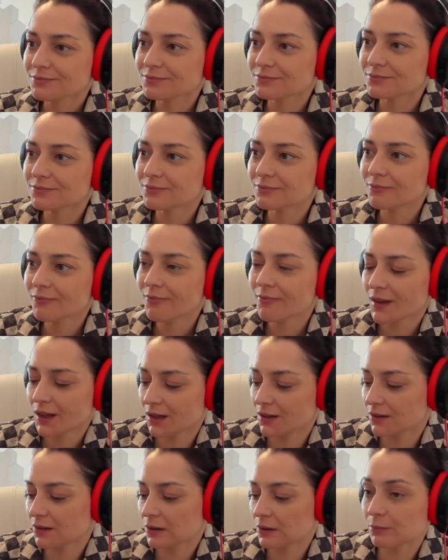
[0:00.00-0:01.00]
Mm,
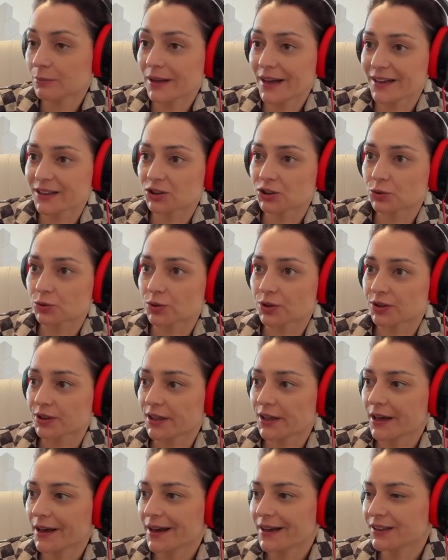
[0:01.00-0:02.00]
black took on
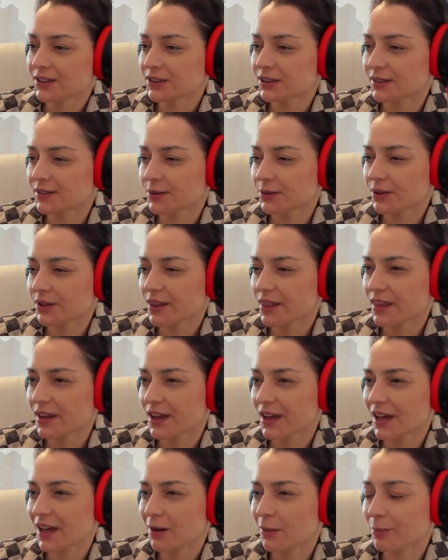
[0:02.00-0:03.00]
e8 in the
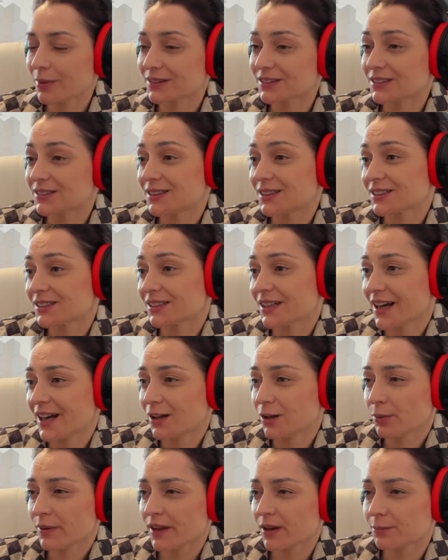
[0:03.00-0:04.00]
game, but it doesn't
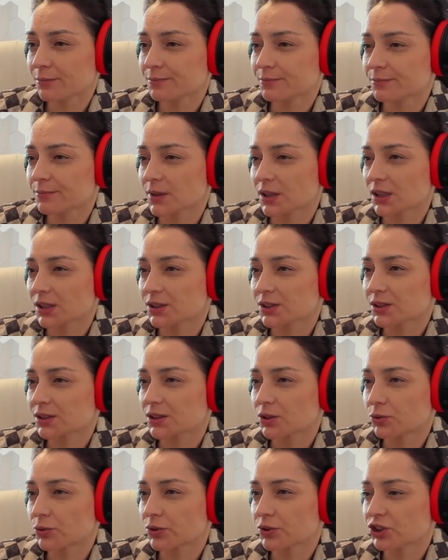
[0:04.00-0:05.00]
help them
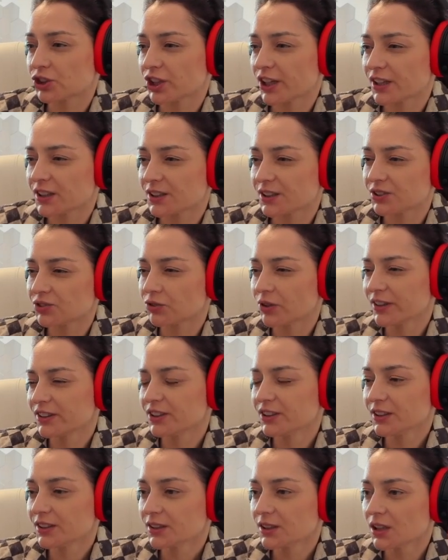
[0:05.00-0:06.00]
because rook g8 is
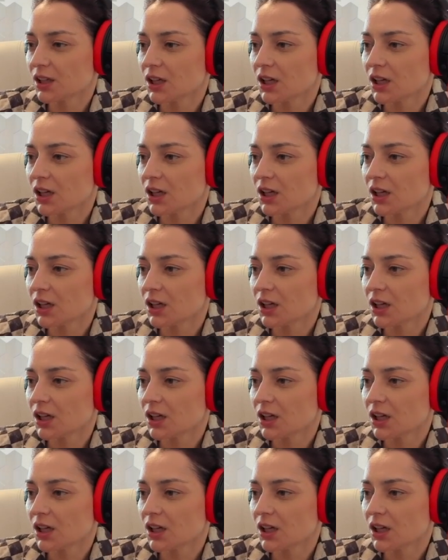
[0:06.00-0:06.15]
threatening,